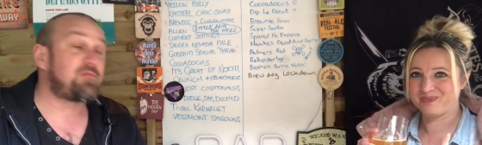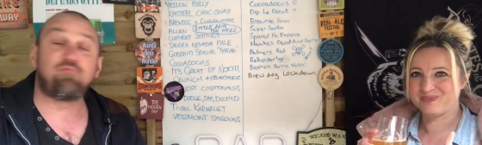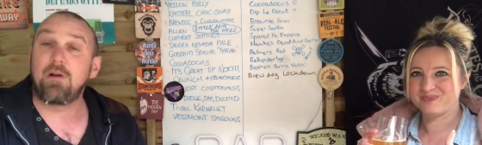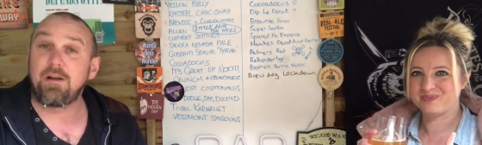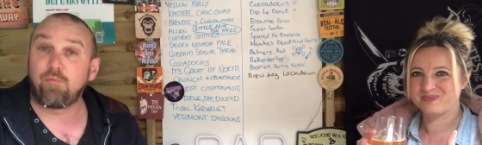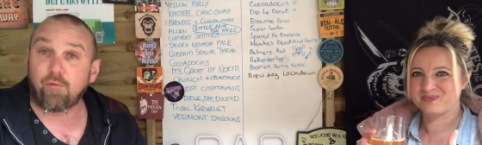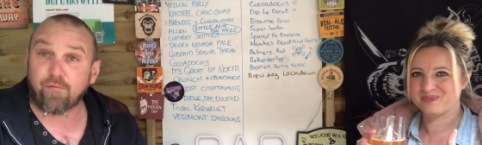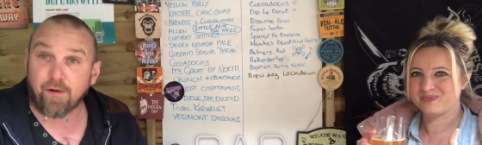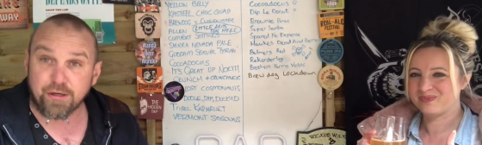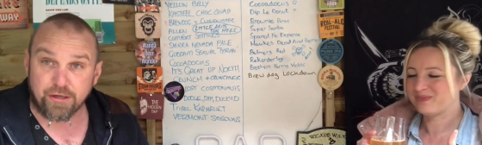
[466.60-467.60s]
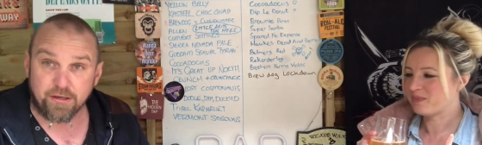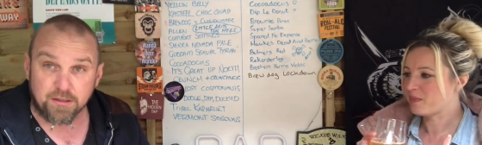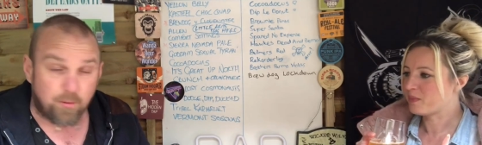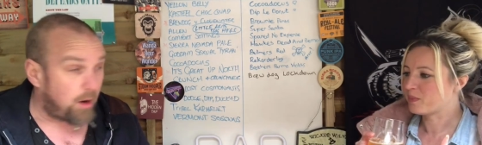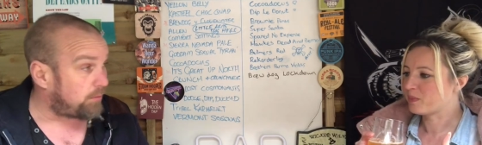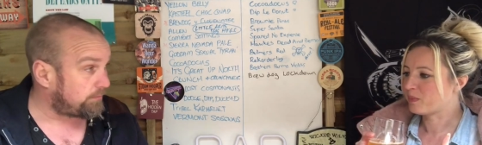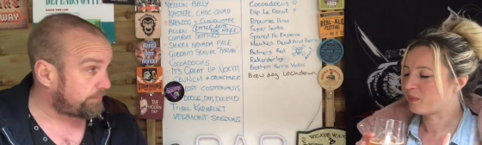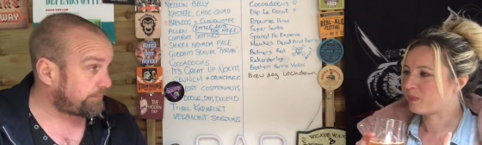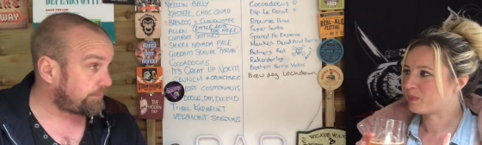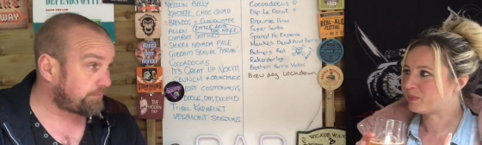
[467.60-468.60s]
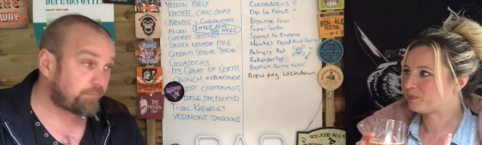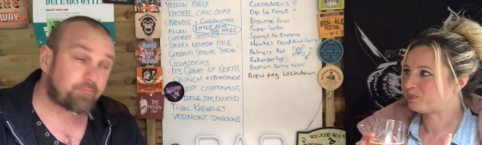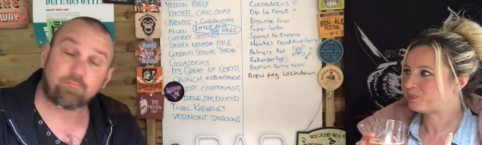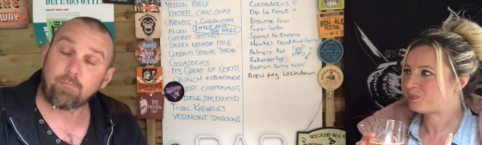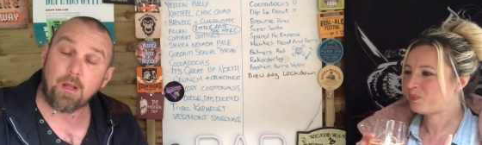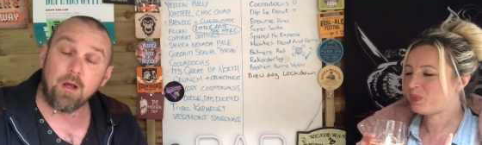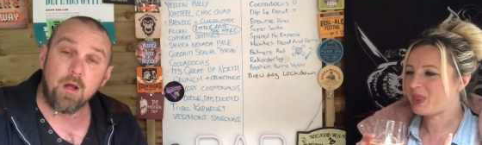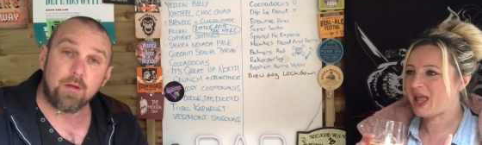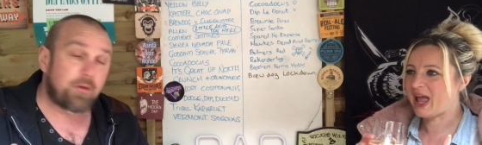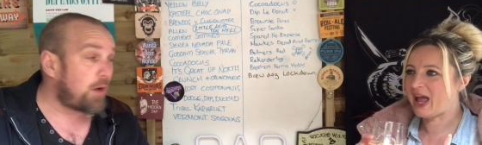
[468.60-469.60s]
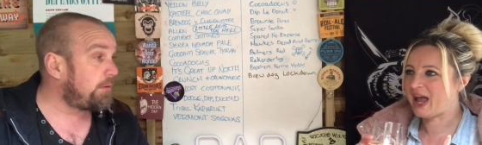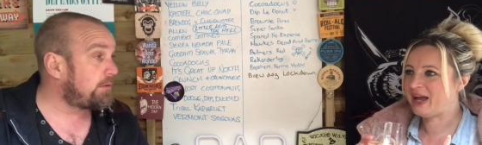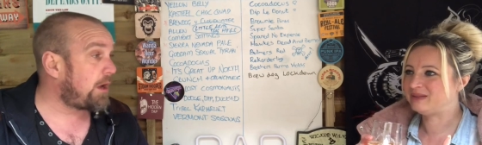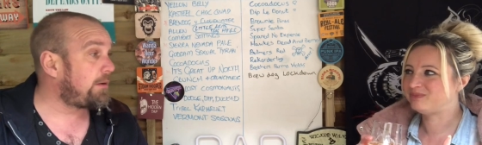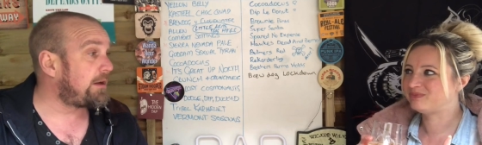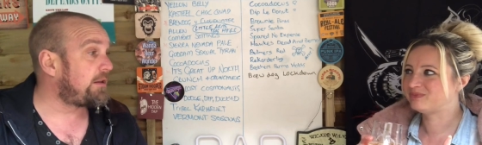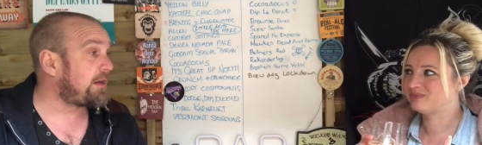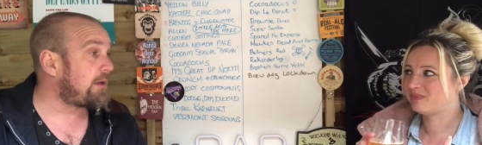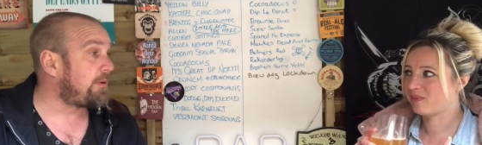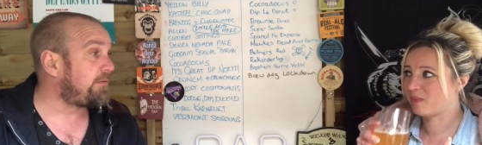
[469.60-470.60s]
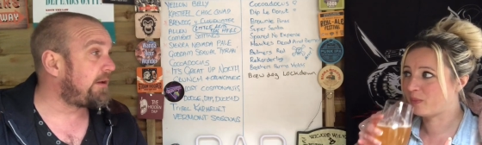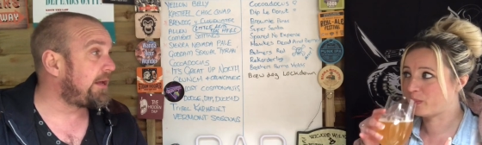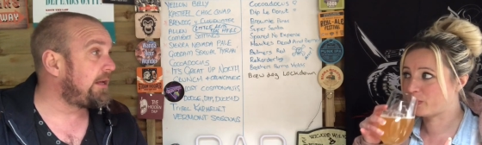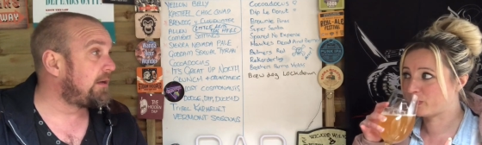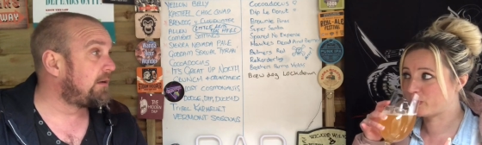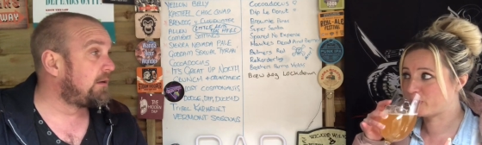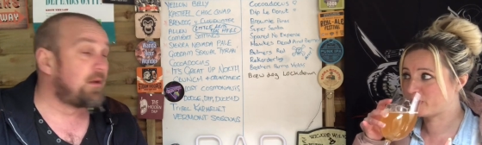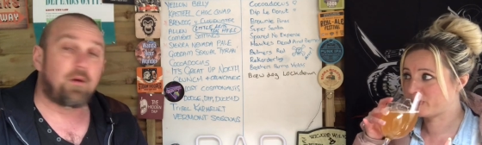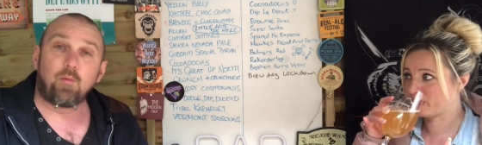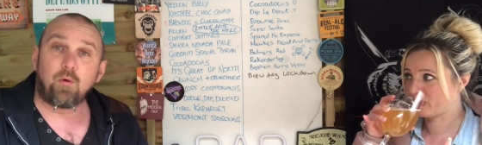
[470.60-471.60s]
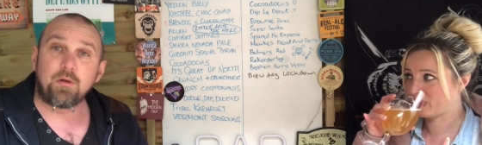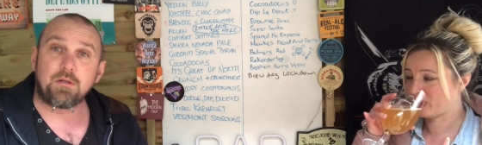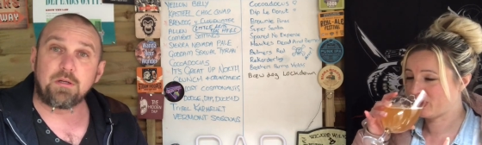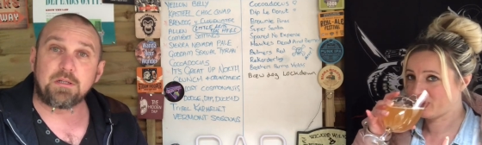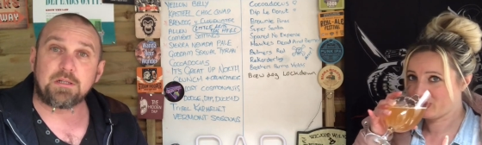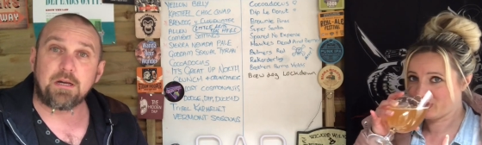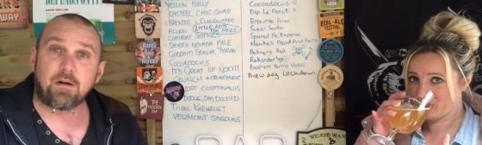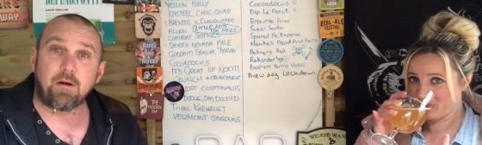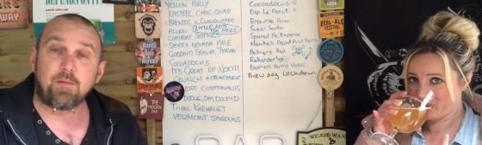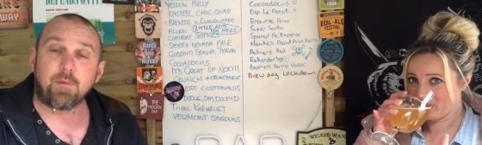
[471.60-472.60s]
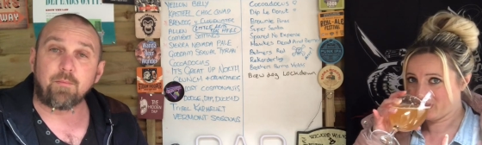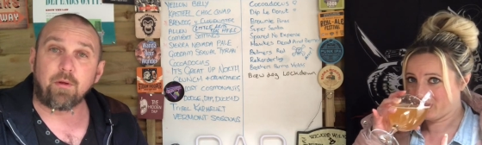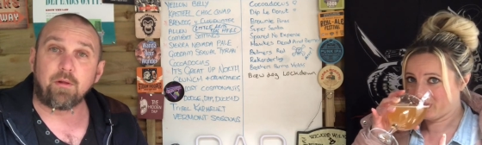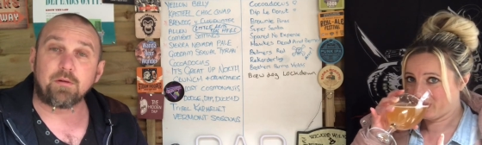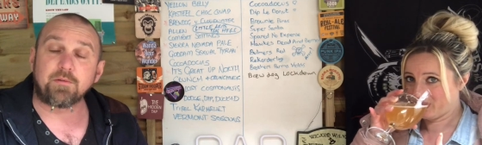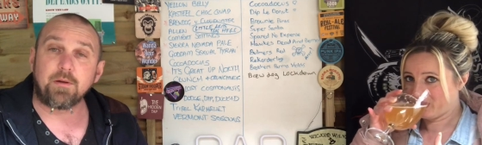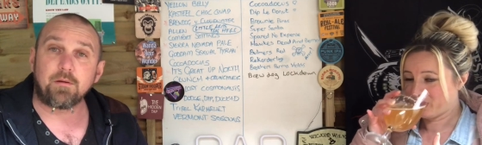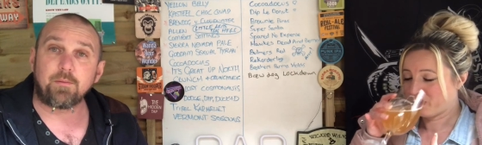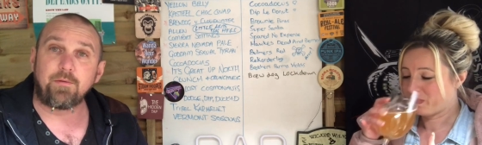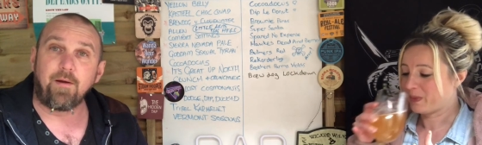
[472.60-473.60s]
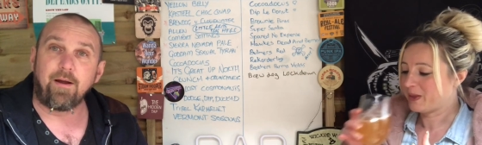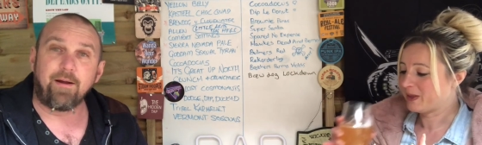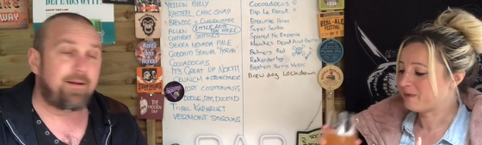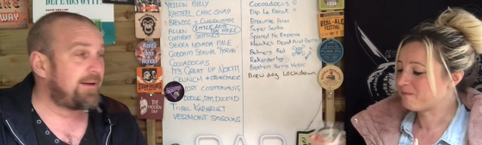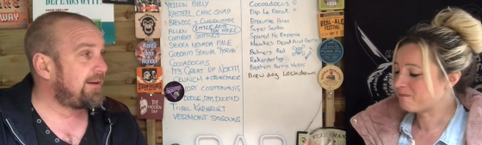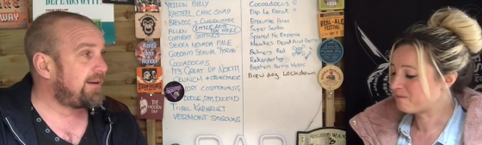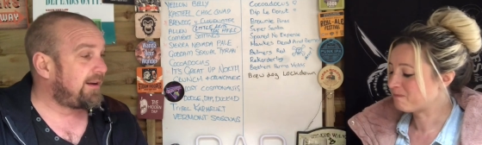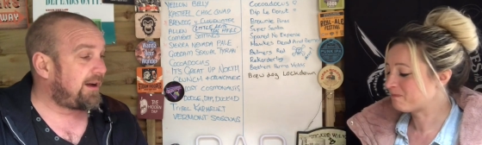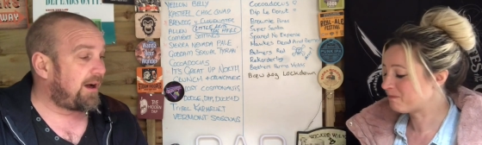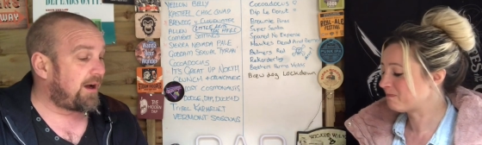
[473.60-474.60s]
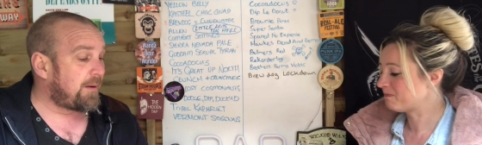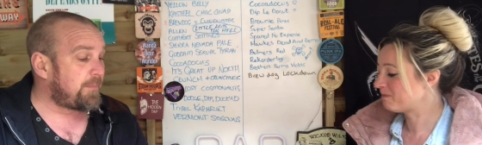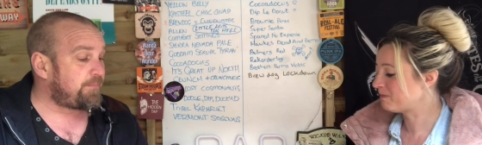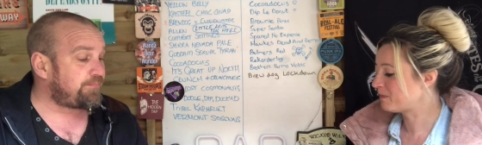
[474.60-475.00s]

Speaker 1: really refreshing as well. No no hint of the ABV. Wanda's in her element by the looks of it. To be fair. Um,